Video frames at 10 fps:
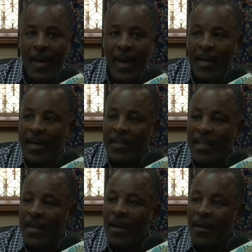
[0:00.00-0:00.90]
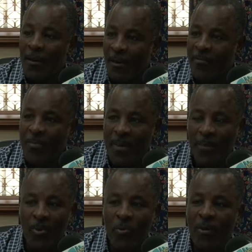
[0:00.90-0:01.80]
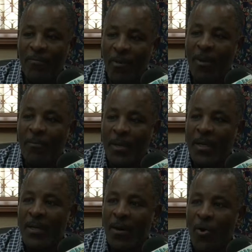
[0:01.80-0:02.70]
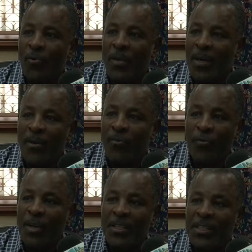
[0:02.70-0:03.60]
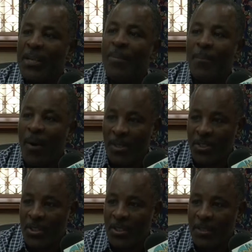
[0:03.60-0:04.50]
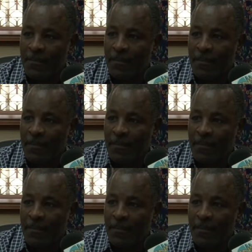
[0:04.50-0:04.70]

And I think a lot of people who were involved with it owe the country deep apologies.